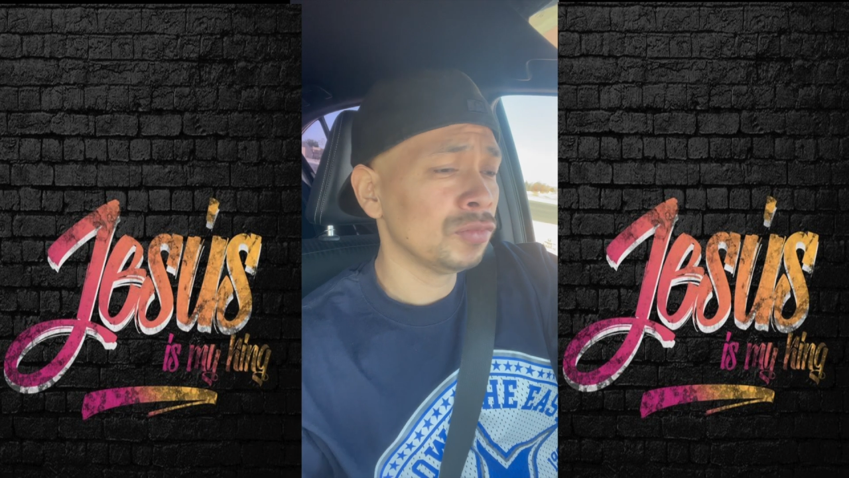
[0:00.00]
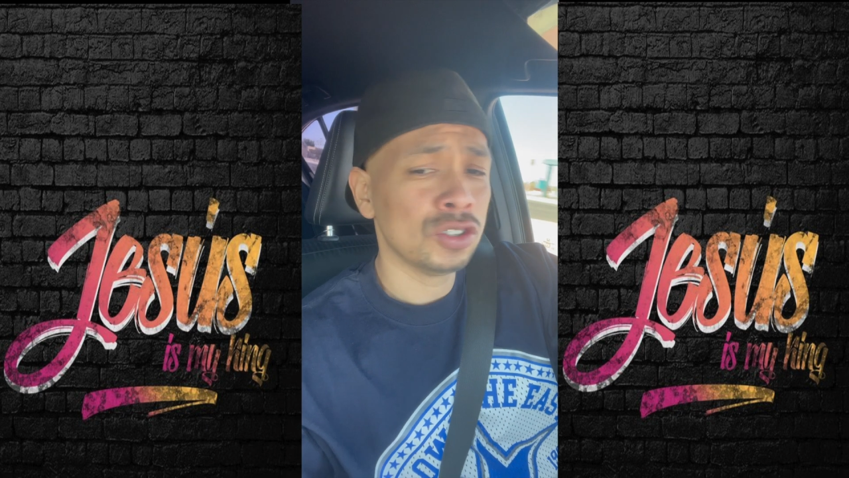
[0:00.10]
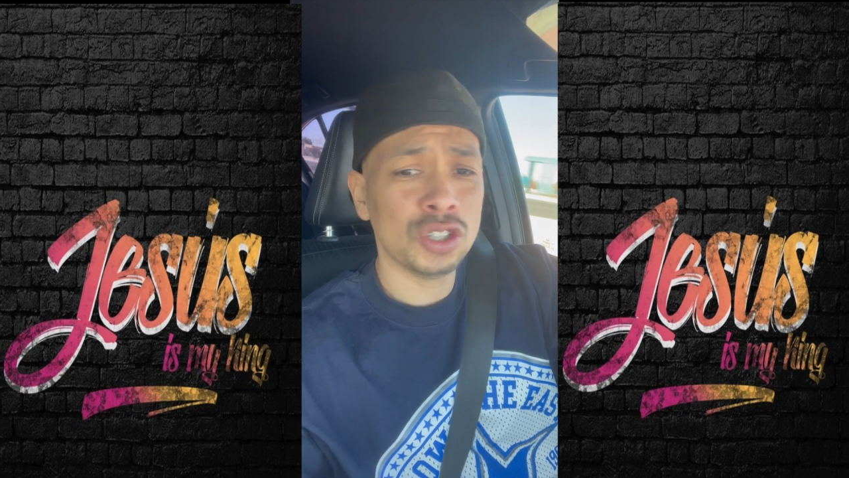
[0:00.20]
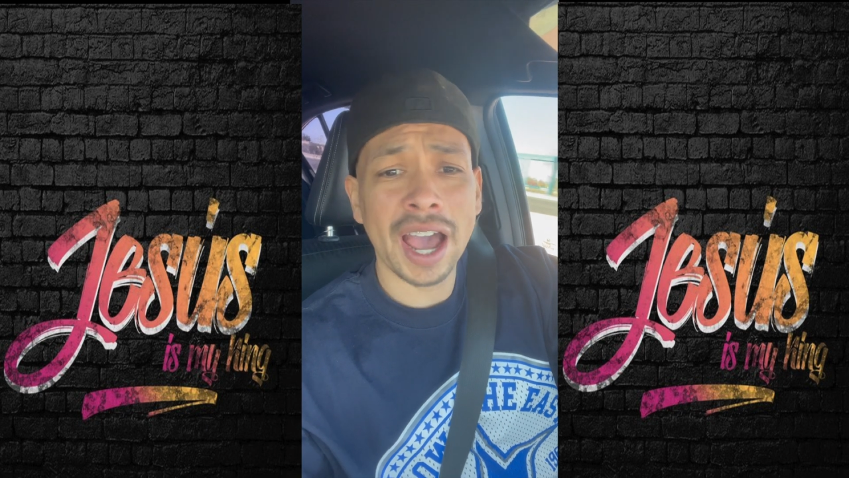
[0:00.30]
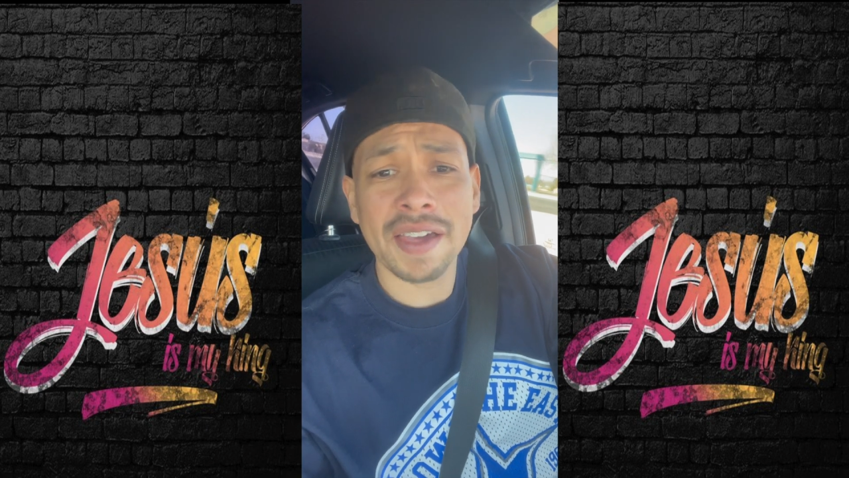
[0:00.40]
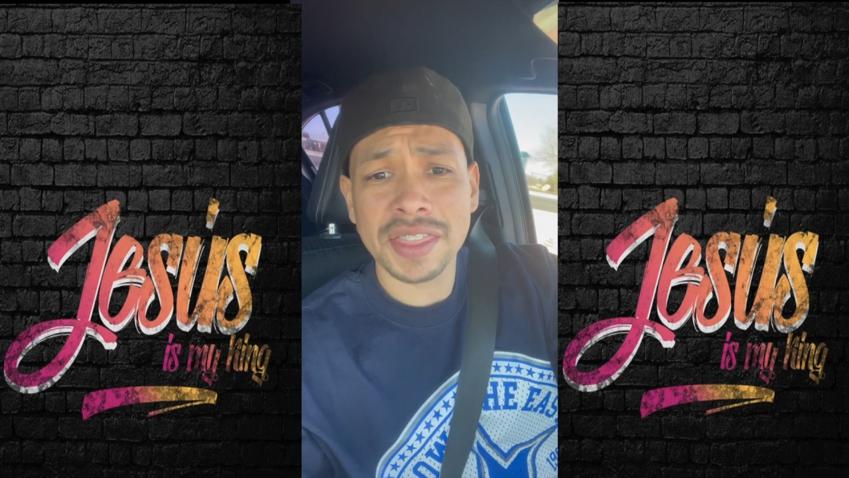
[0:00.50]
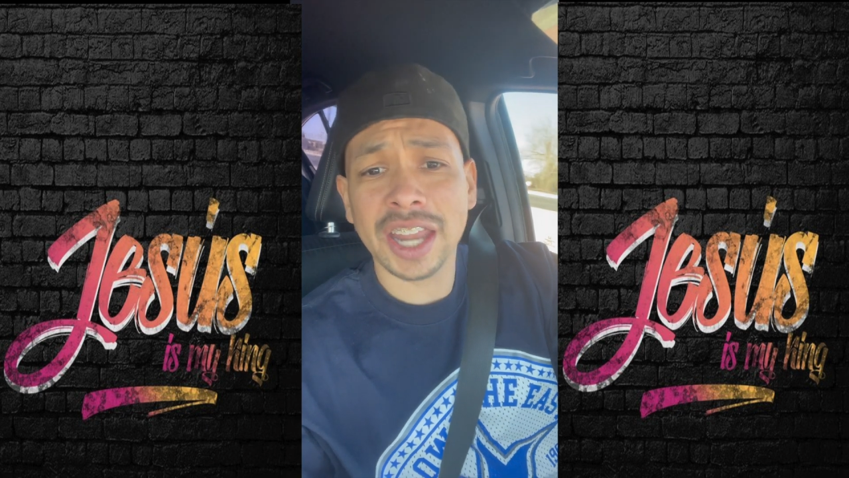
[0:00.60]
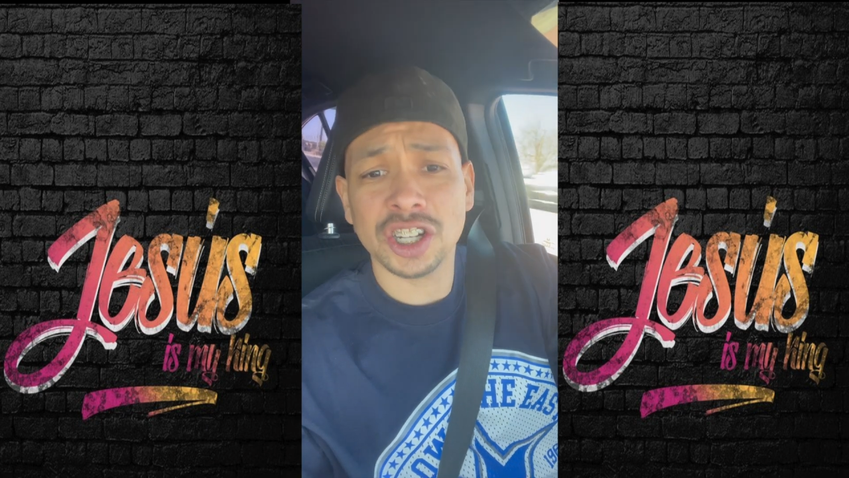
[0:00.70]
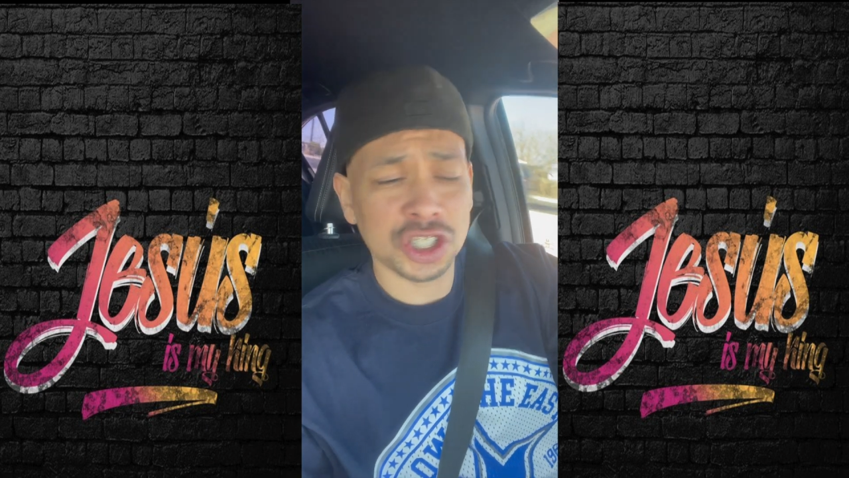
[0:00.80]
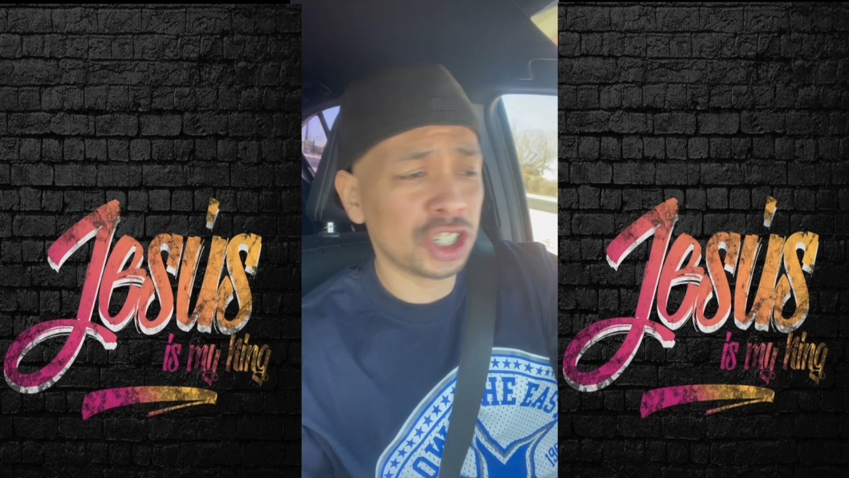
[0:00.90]
you have that
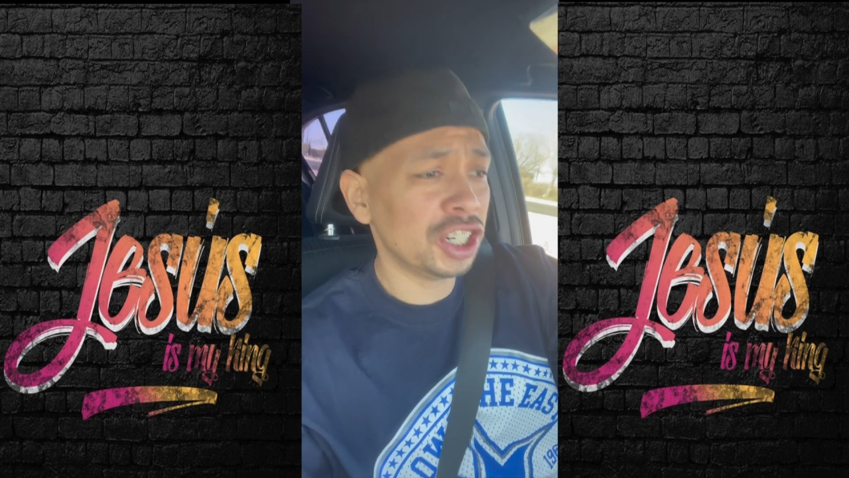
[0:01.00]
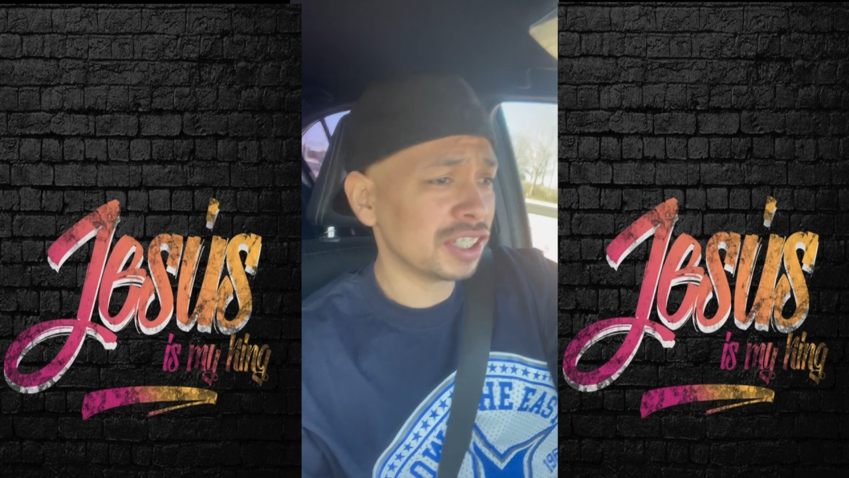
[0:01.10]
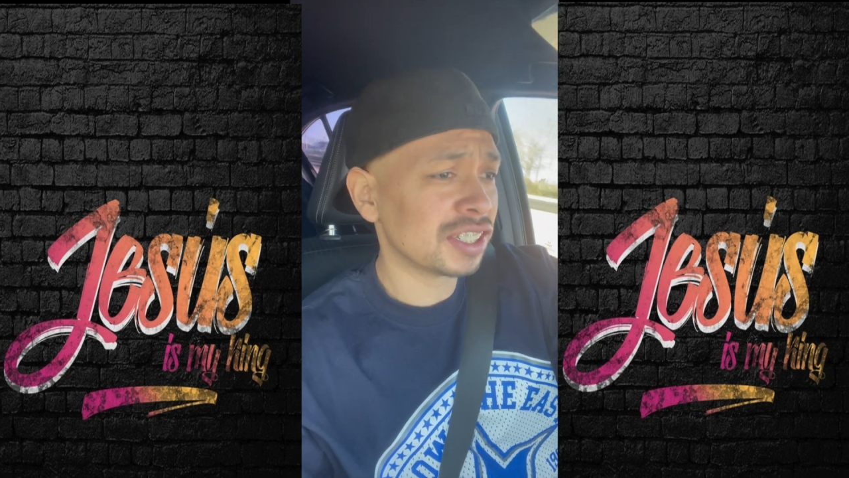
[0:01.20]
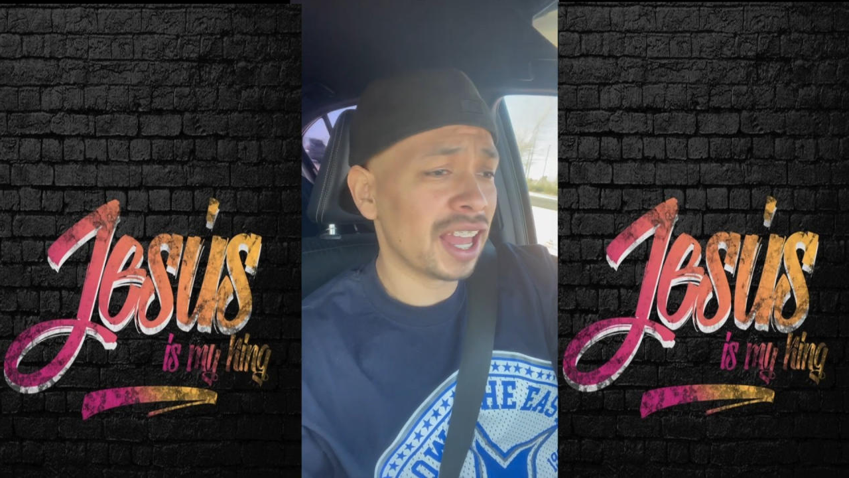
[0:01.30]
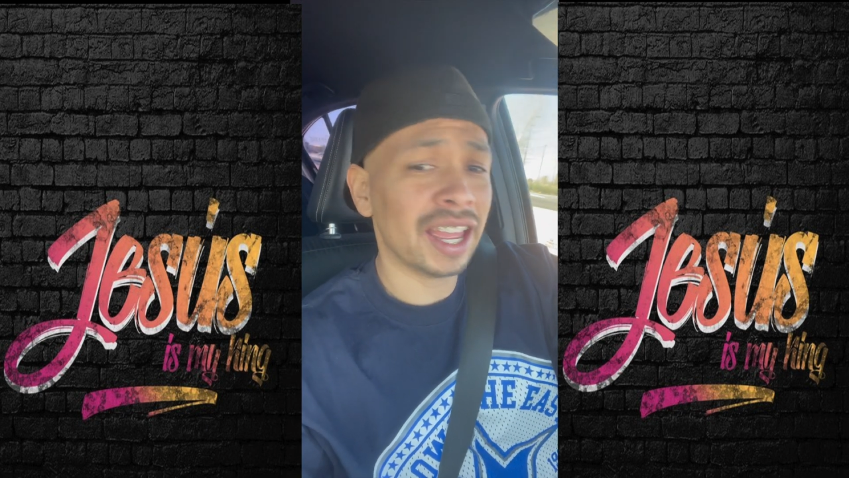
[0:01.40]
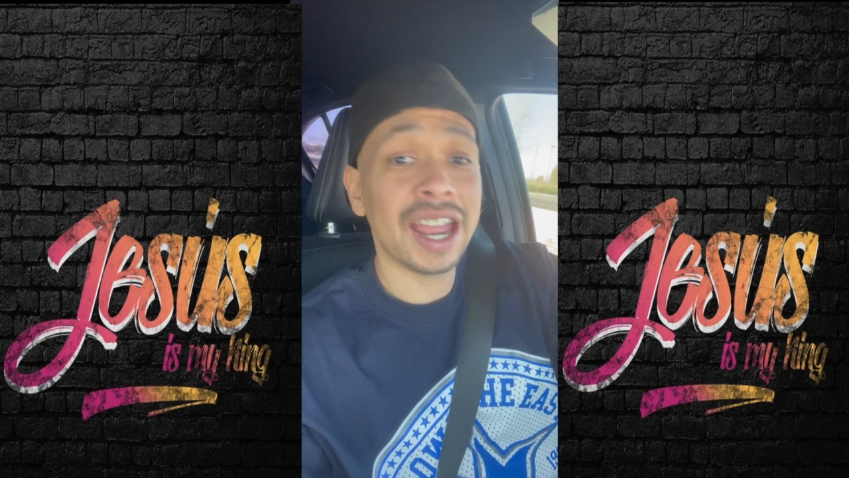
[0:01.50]
insurance that